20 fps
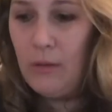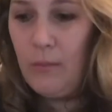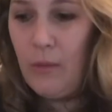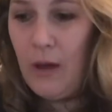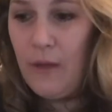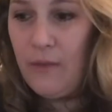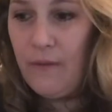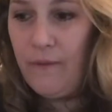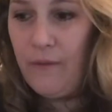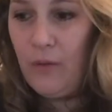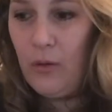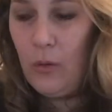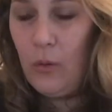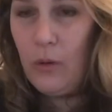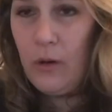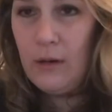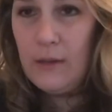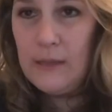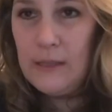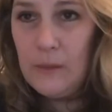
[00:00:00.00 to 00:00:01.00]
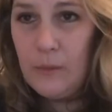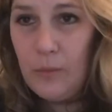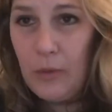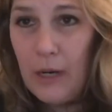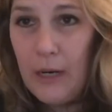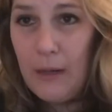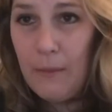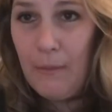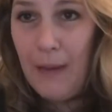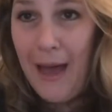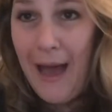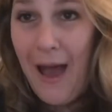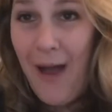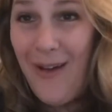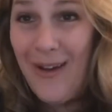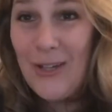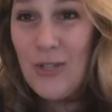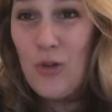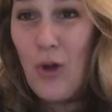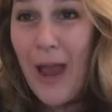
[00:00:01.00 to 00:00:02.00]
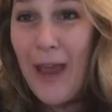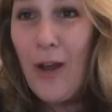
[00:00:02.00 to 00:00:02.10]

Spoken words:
put them on the floor, spread them out,